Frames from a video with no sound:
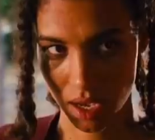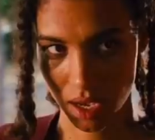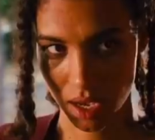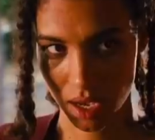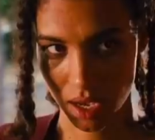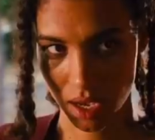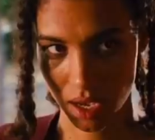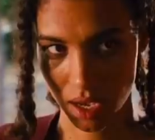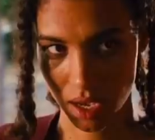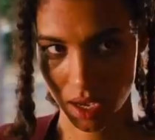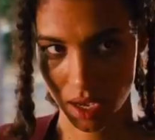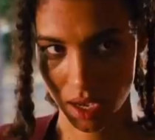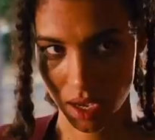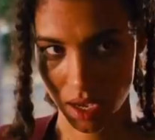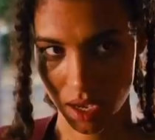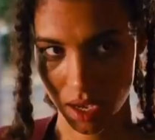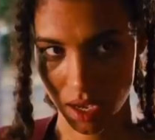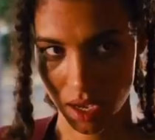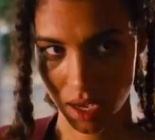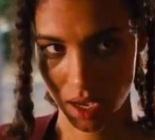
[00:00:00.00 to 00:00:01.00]

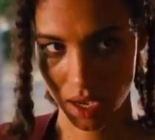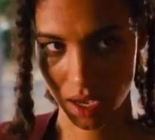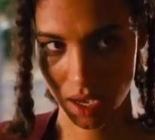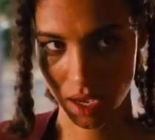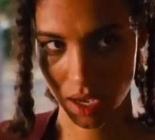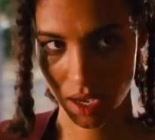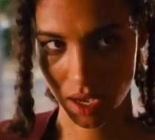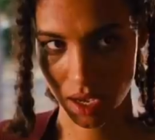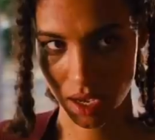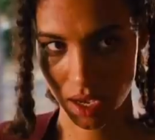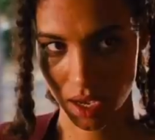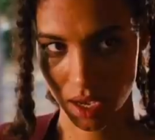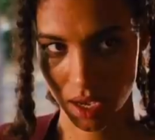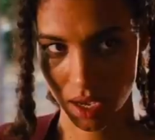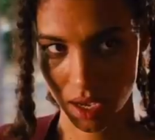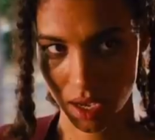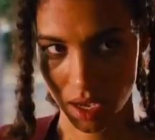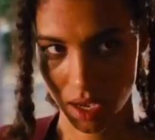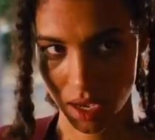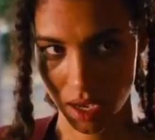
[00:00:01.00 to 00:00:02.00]

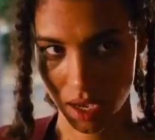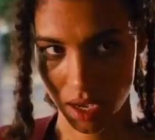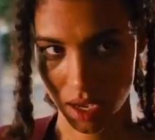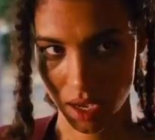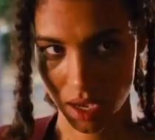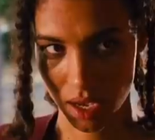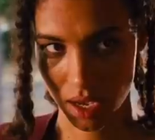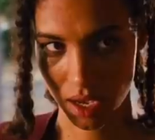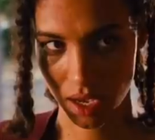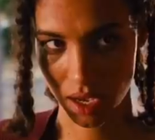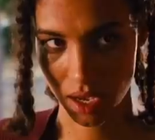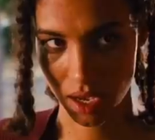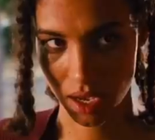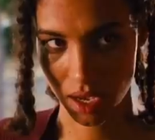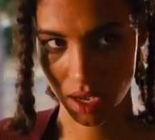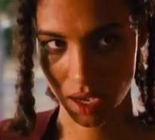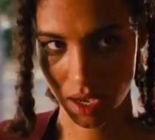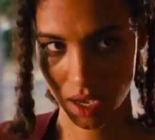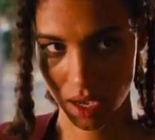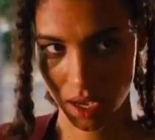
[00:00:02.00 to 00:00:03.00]

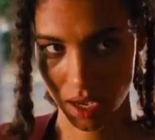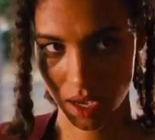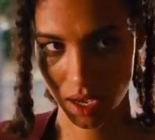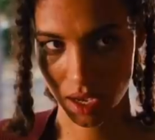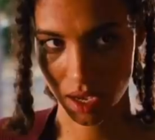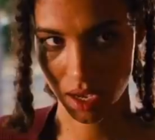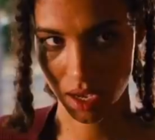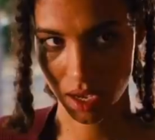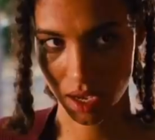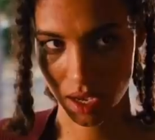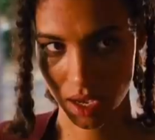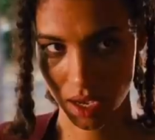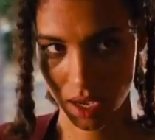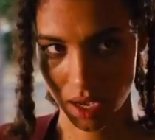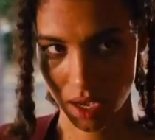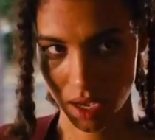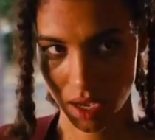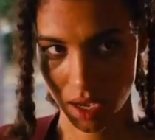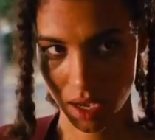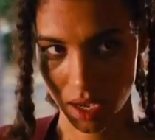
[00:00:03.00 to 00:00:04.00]

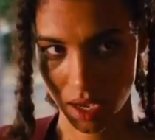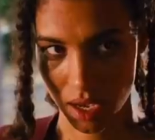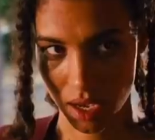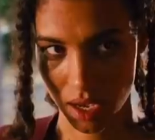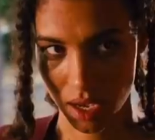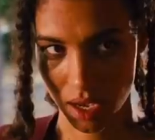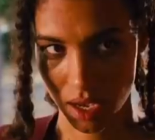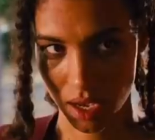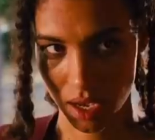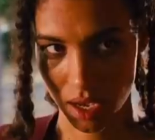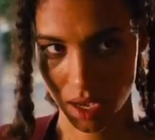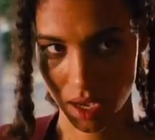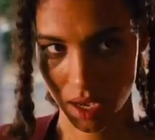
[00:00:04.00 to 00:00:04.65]
This person isn't speaking.